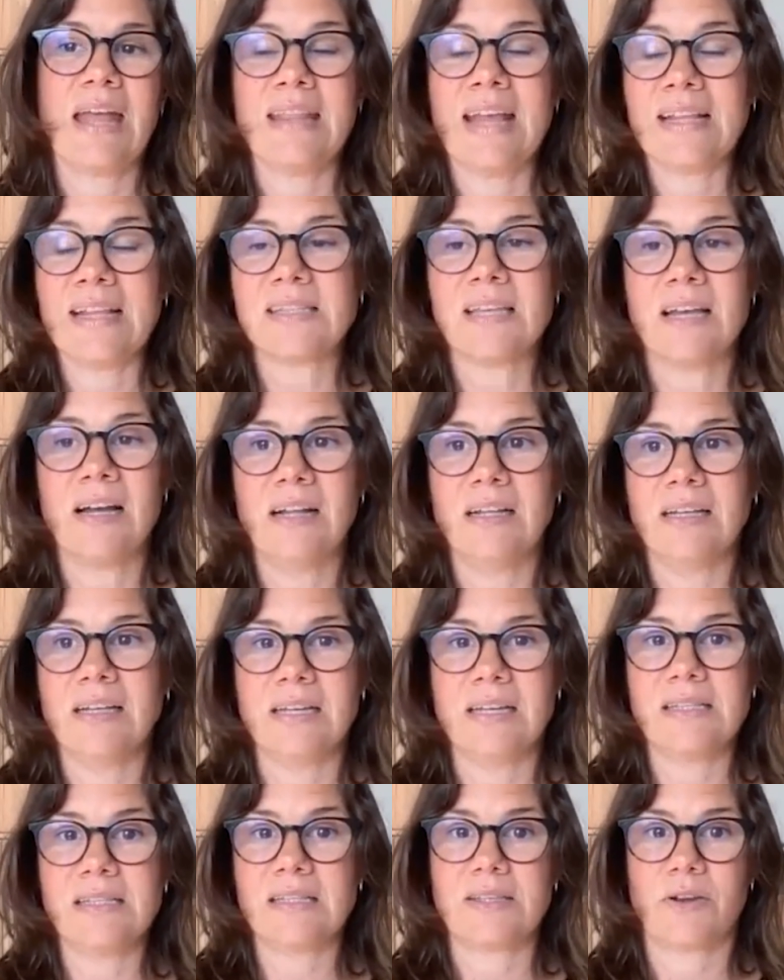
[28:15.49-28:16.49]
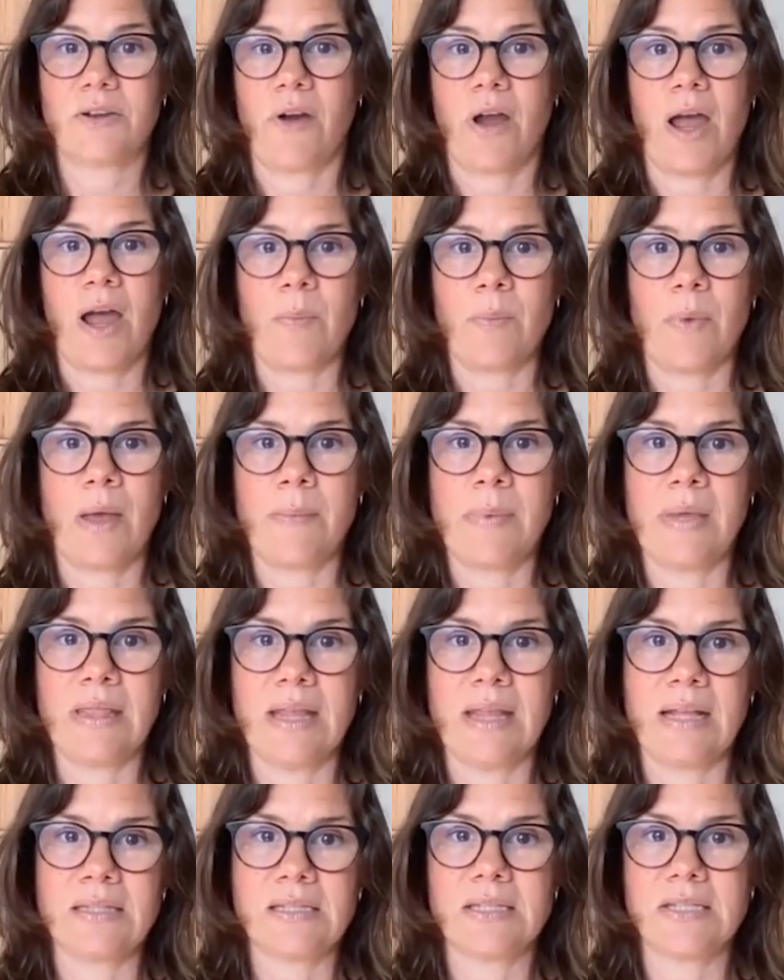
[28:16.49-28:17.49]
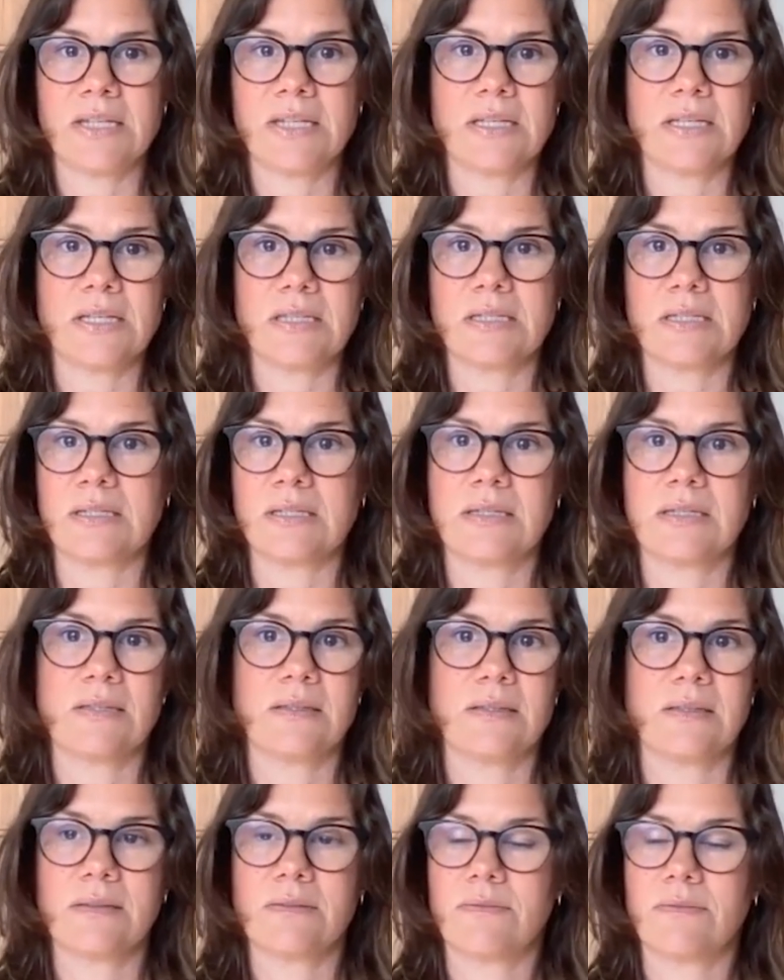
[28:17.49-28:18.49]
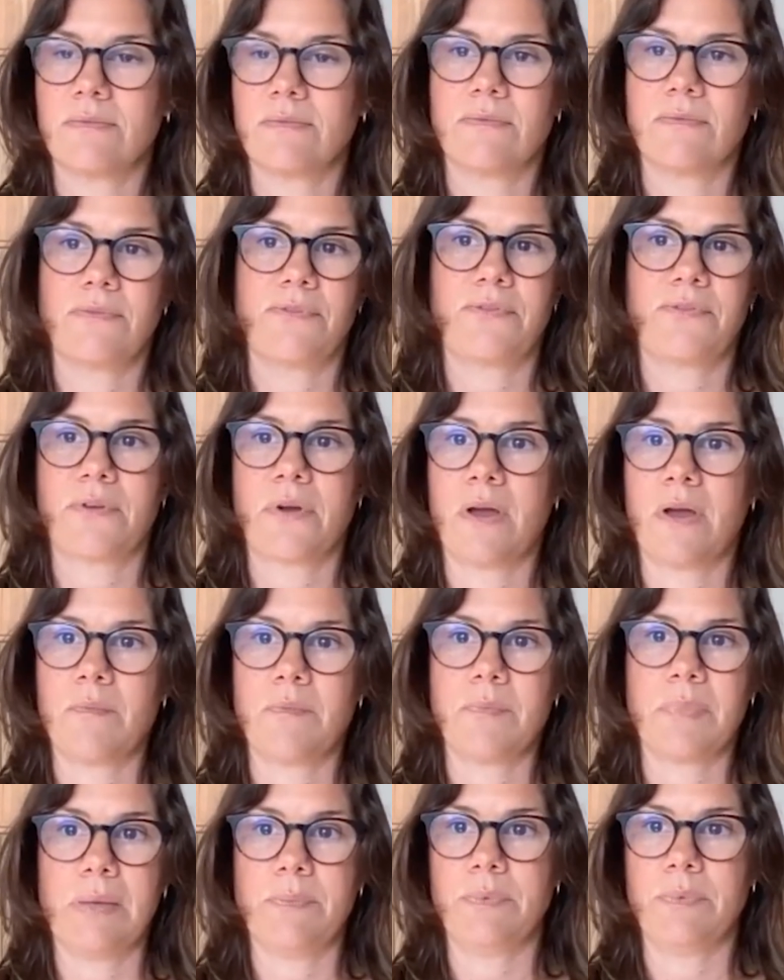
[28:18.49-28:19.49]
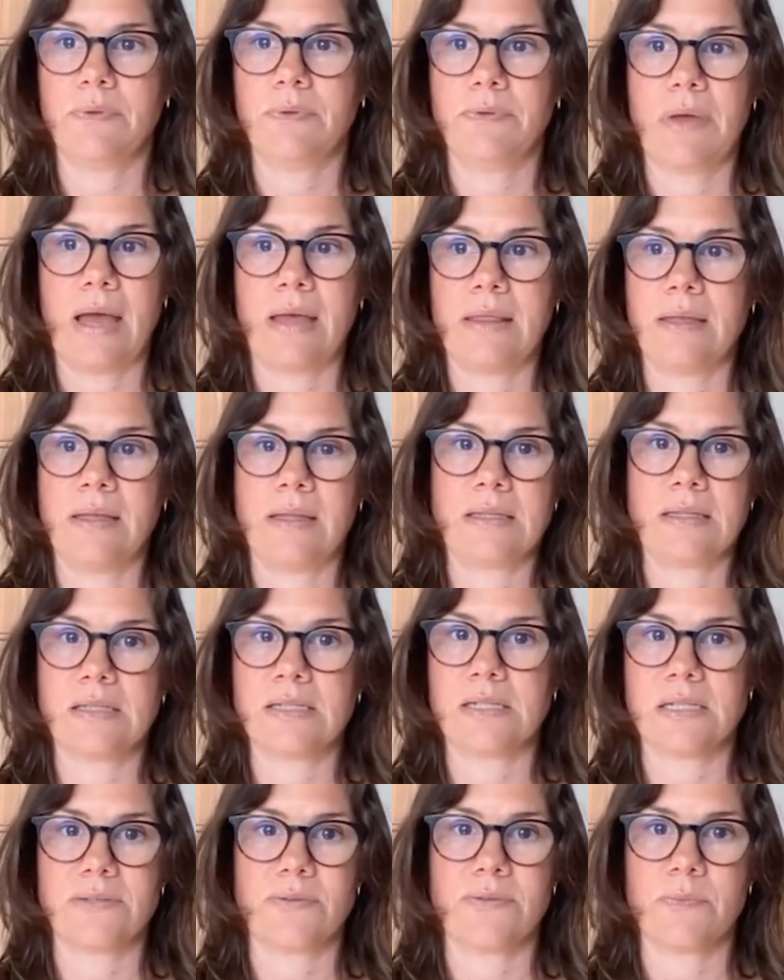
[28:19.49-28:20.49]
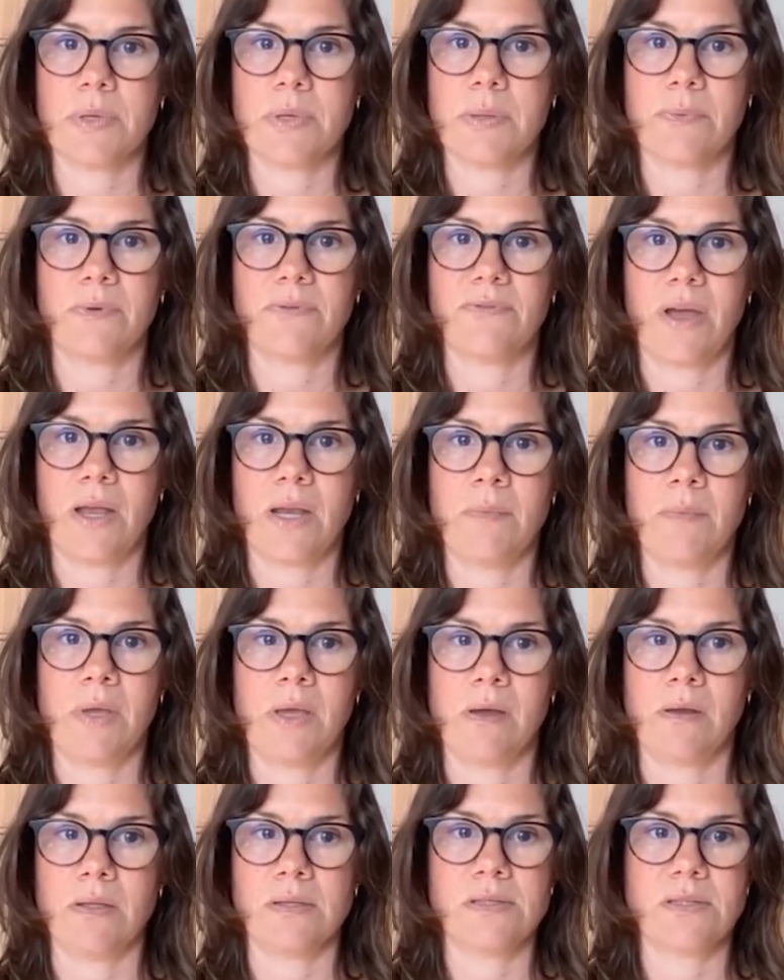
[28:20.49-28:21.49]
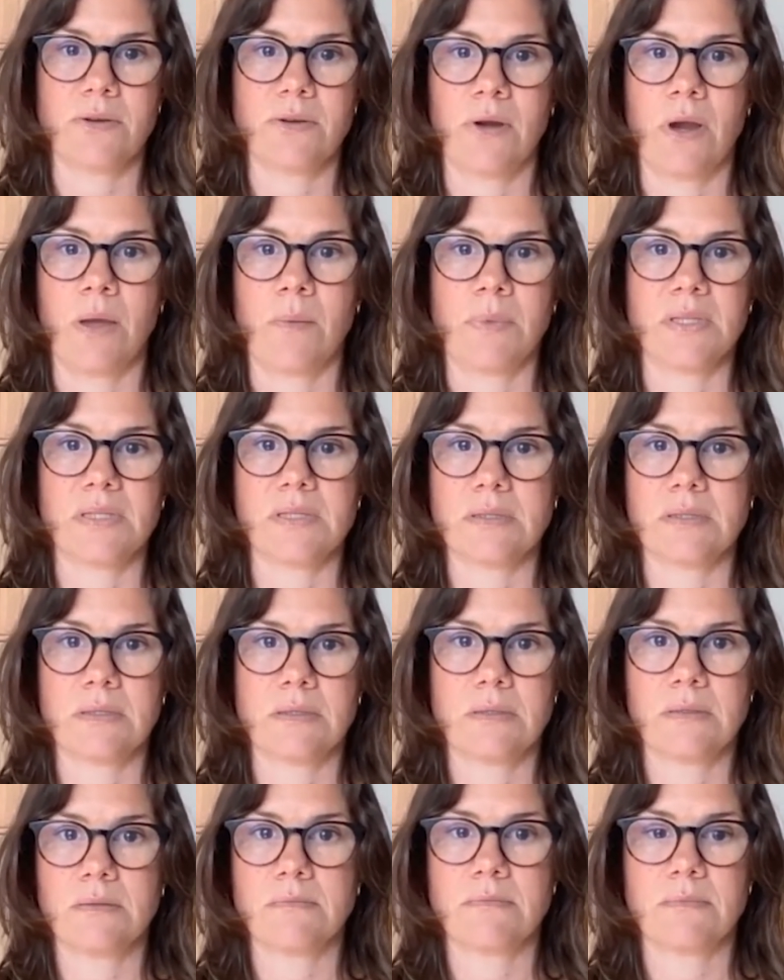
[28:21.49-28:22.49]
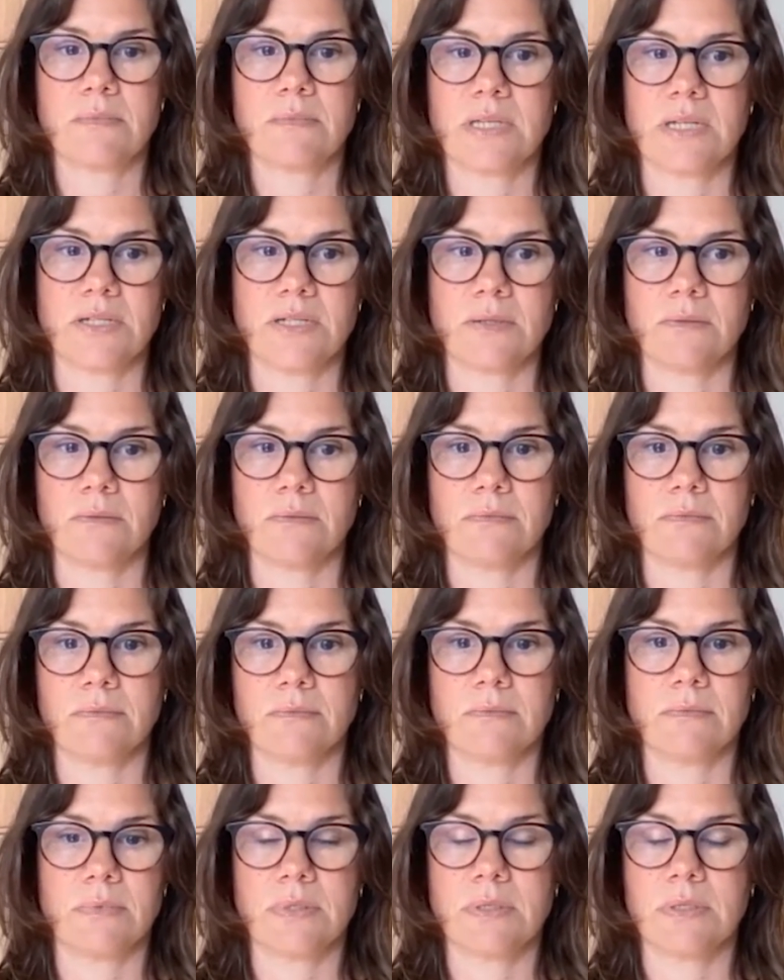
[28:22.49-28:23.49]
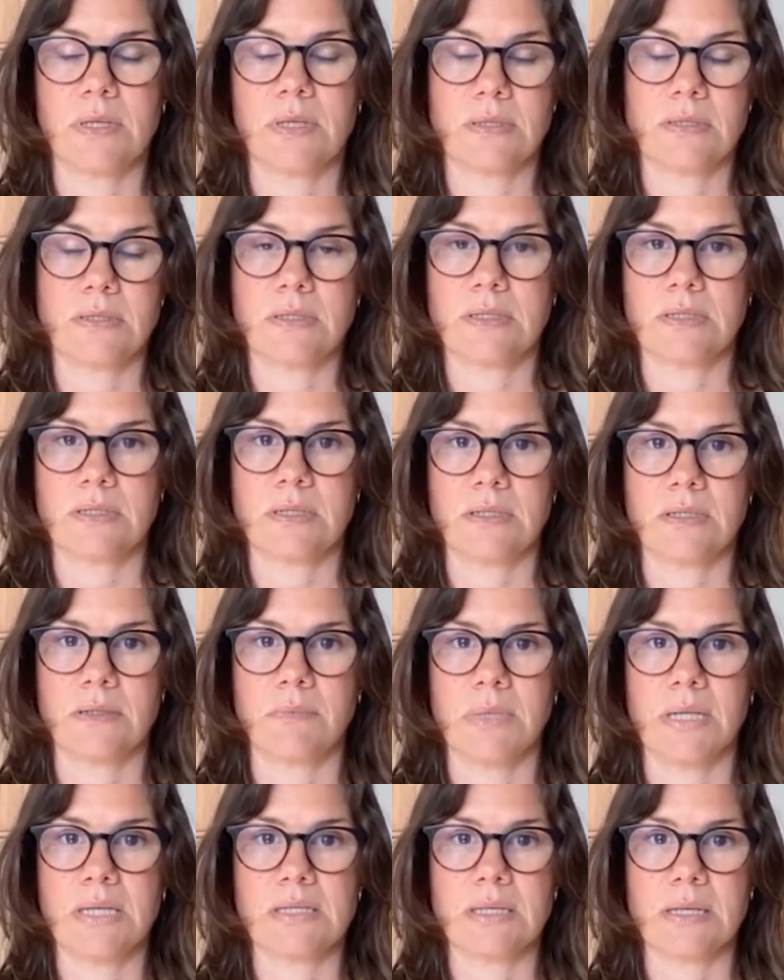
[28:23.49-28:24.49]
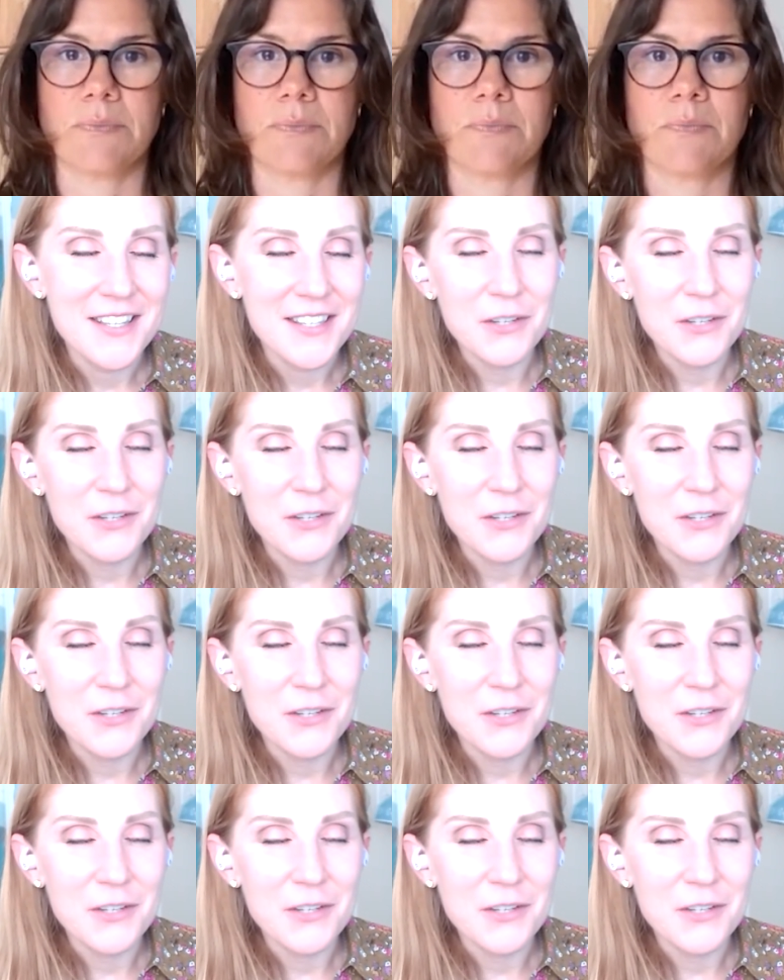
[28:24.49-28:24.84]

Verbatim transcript: that's all Instagram. I mean, that's just from people. I think that's just from people finding me on Instagram. It's such a it's just such a blessing.